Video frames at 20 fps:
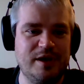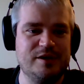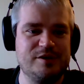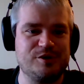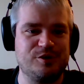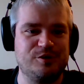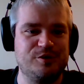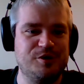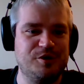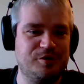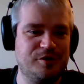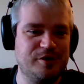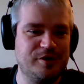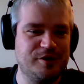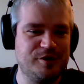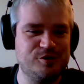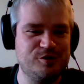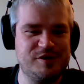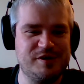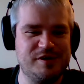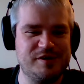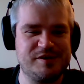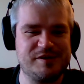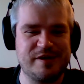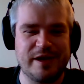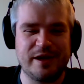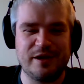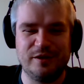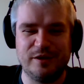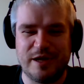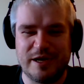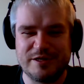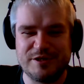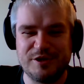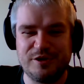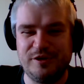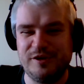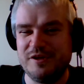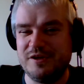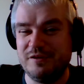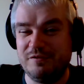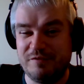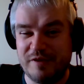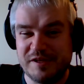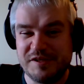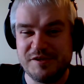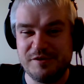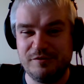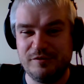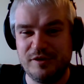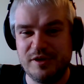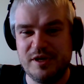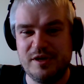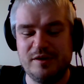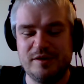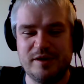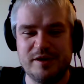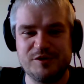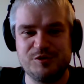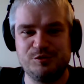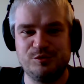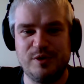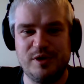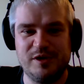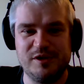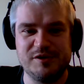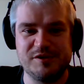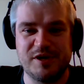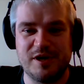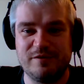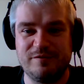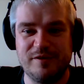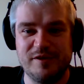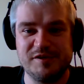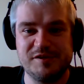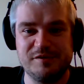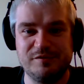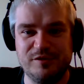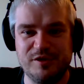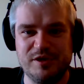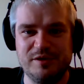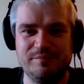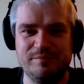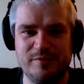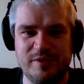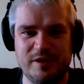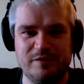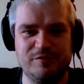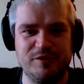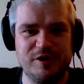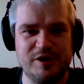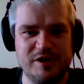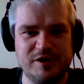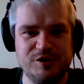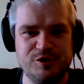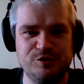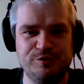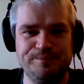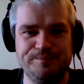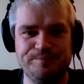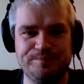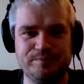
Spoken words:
So you can use it psychologically defensively as well as offensively if you need to.